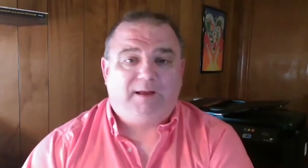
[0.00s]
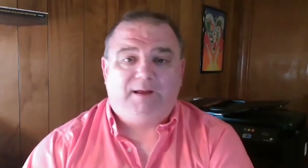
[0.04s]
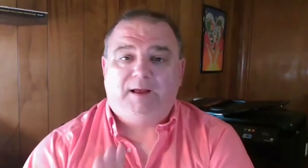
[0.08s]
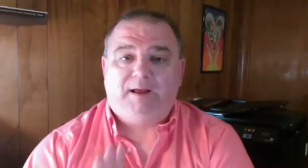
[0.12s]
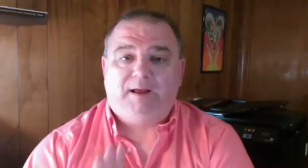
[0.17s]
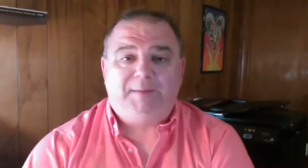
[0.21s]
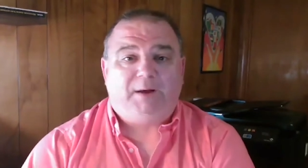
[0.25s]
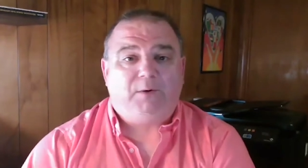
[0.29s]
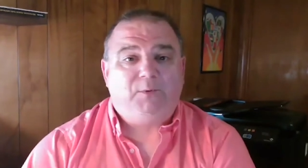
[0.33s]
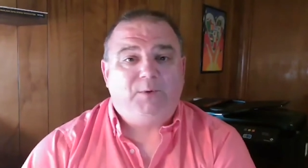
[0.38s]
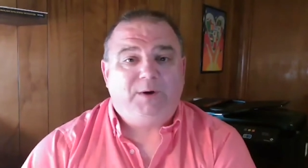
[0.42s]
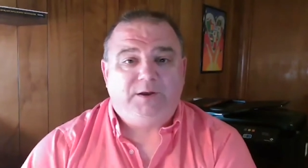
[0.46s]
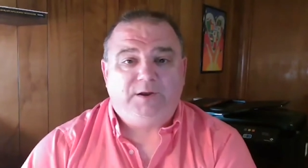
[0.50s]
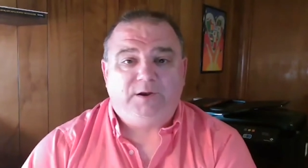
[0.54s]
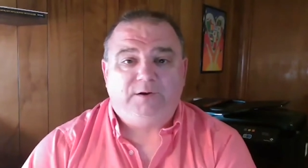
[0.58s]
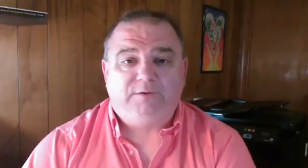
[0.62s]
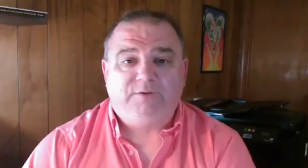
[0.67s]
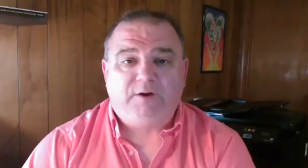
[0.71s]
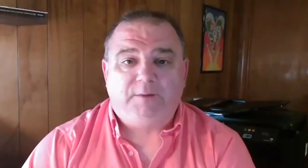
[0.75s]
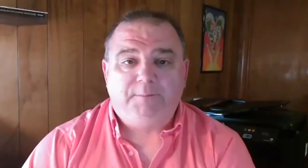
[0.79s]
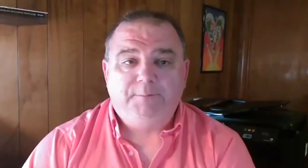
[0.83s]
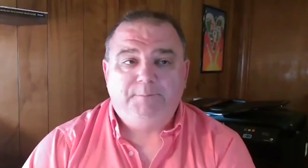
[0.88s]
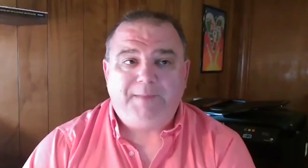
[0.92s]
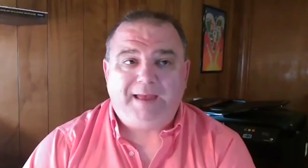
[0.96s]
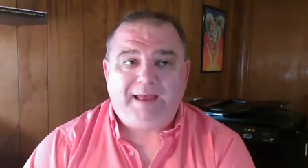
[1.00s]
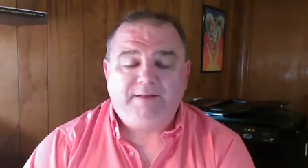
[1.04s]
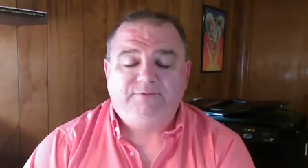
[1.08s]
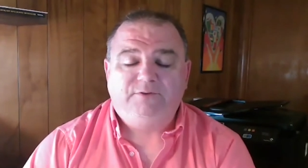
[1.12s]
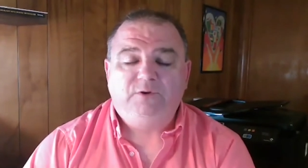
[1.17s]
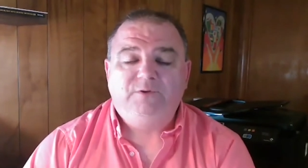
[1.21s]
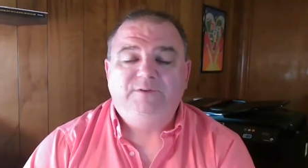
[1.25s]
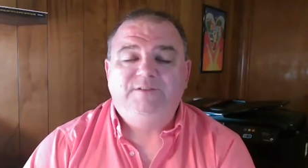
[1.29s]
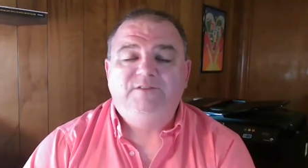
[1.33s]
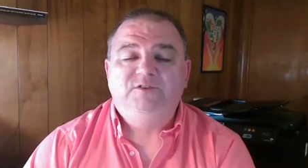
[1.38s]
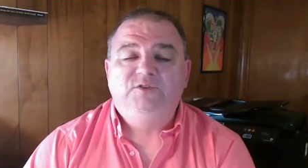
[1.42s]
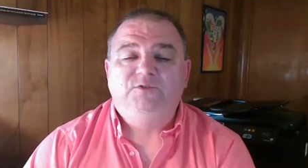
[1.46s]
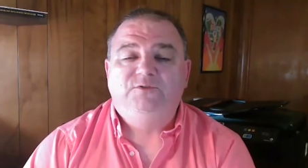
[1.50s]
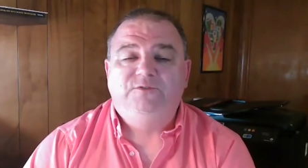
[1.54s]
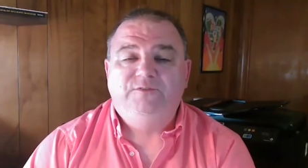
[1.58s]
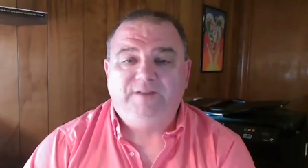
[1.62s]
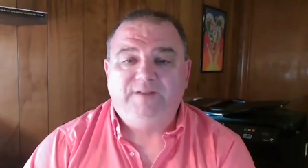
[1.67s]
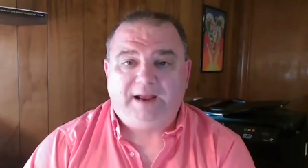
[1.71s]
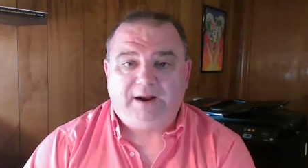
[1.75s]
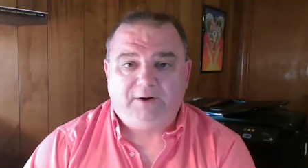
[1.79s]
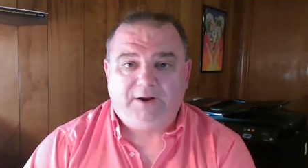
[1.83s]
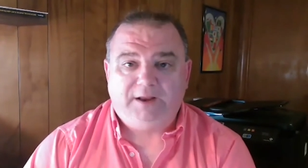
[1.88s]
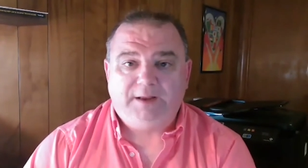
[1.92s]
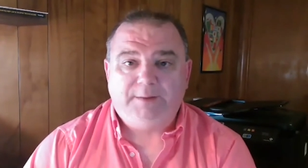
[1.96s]
about where you're from band fruit is
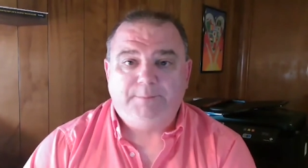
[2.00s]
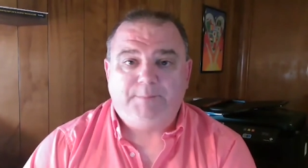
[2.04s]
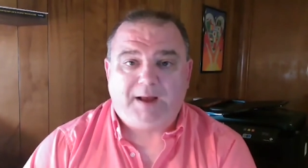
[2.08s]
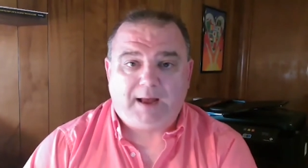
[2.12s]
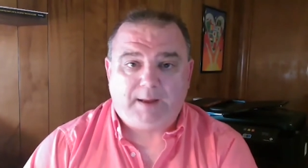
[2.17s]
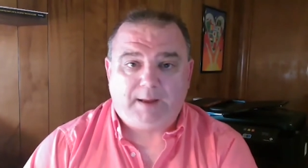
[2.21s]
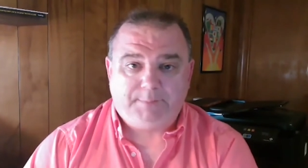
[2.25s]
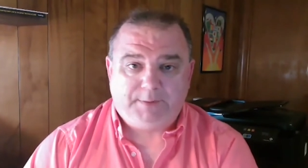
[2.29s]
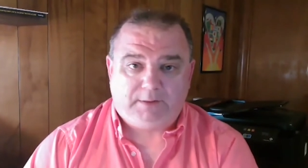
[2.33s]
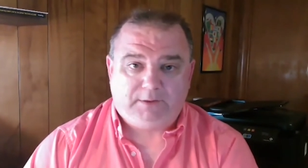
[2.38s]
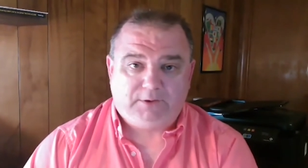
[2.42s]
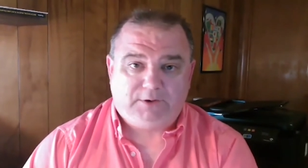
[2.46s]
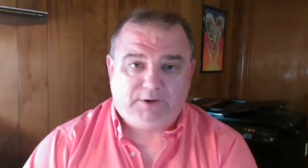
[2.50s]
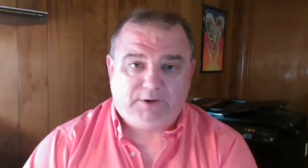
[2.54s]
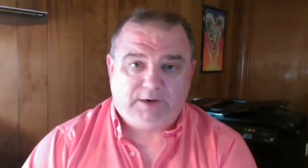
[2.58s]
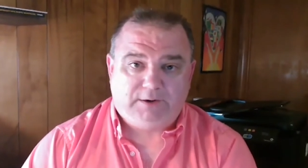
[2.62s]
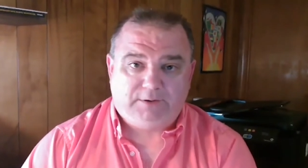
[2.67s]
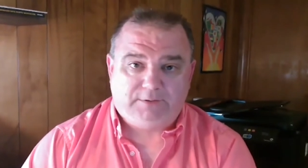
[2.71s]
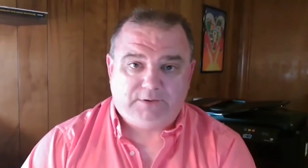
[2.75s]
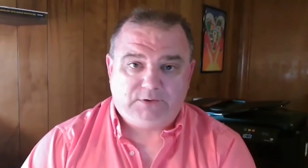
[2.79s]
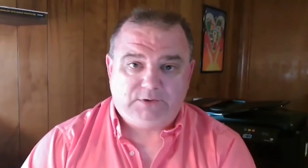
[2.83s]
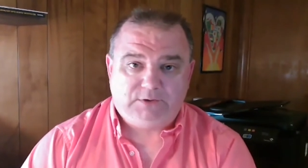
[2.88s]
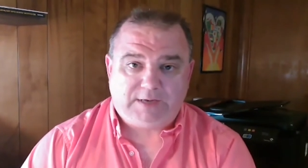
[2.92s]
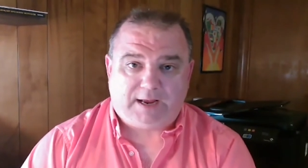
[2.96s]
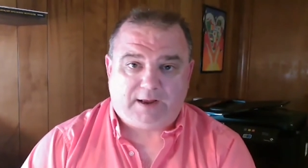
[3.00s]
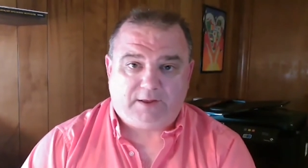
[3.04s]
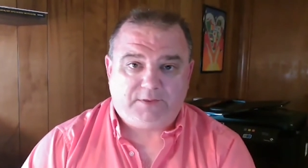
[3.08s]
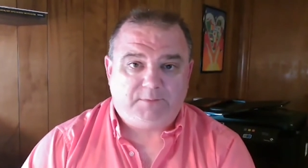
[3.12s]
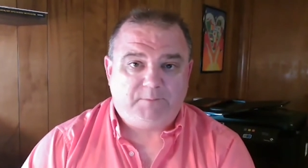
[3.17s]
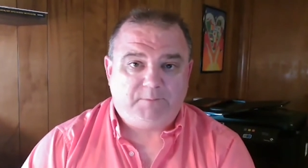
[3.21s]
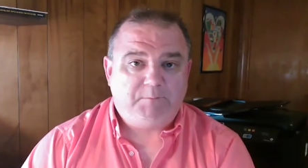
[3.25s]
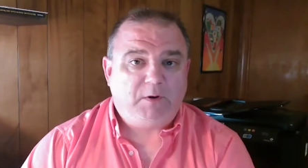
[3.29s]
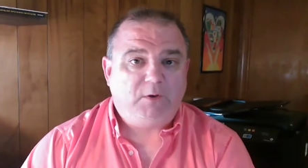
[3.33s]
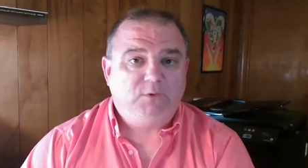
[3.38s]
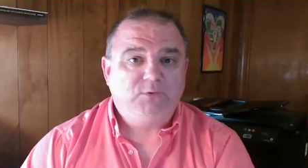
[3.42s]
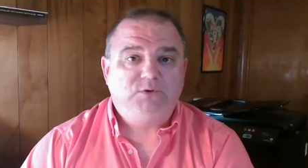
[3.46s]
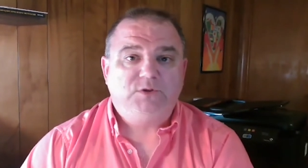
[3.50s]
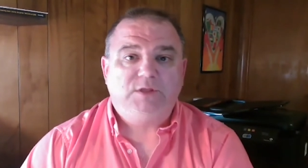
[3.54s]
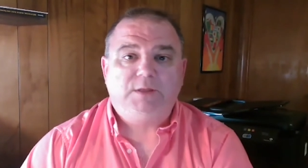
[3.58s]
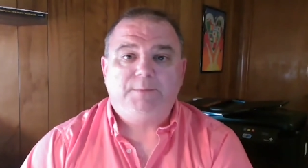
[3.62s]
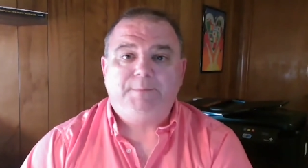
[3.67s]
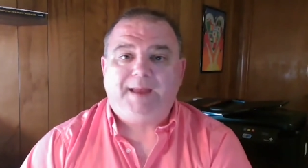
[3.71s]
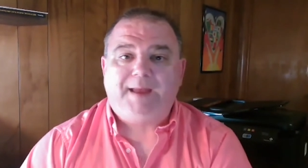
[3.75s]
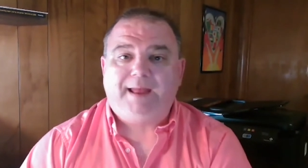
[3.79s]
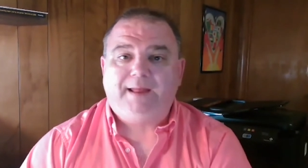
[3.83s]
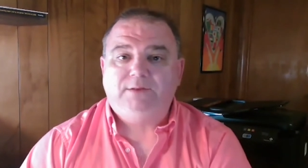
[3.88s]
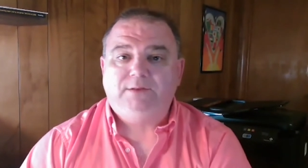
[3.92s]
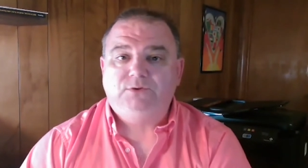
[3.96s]
very popular here in the south most of the
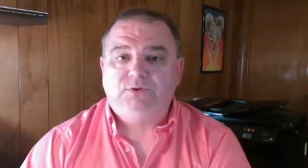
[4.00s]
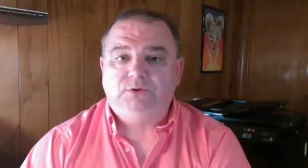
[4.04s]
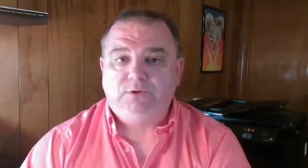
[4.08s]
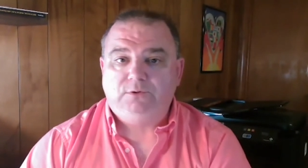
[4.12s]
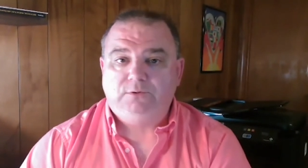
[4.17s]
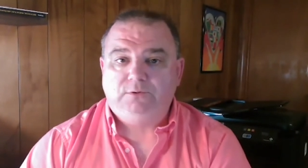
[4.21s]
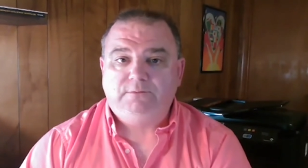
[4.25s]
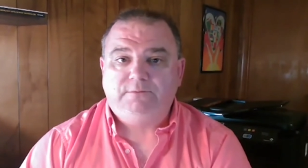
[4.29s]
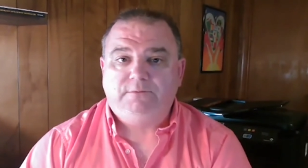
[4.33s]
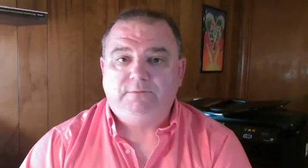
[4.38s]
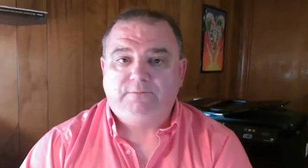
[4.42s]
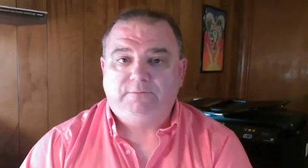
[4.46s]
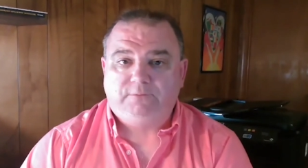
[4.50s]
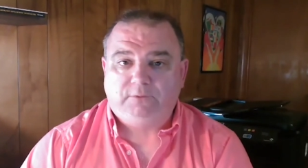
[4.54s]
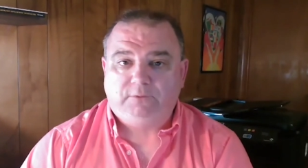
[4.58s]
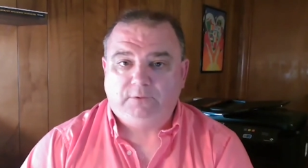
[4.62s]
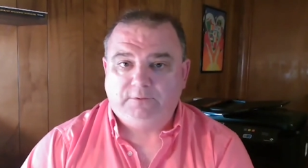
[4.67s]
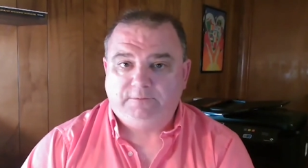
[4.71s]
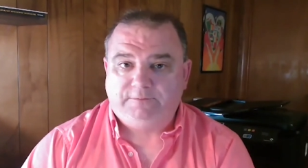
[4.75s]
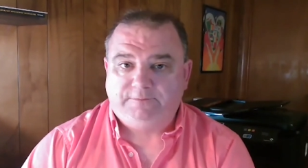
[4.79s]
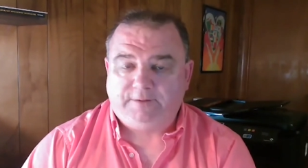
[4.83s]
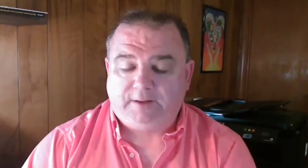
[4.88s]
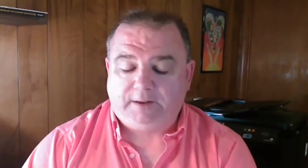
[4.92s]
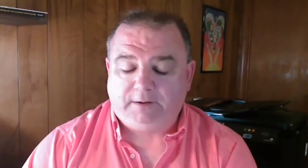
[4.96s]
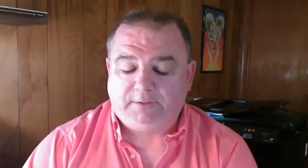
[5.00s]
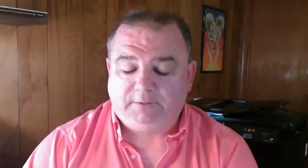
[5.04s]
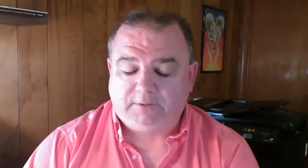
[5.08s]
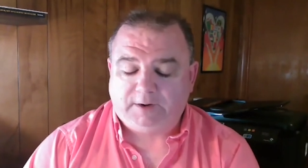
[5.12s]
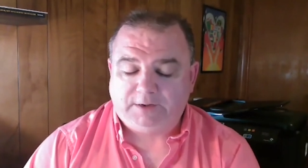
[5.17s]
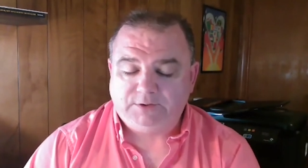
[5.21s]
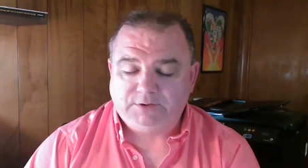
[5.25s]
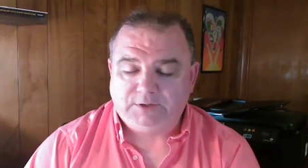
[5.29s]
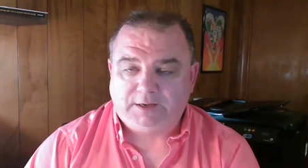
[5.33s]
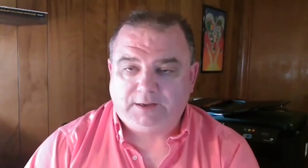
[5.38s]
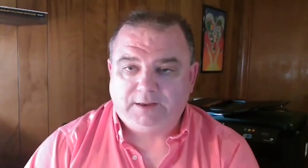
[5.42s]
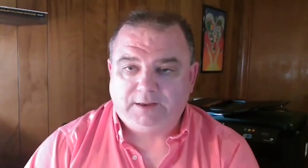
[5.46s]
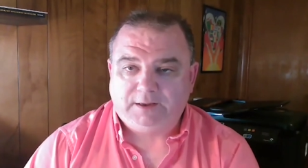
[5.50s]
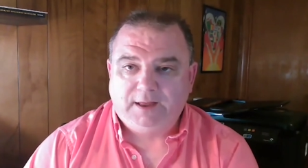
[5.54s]
bands do fruit fundraising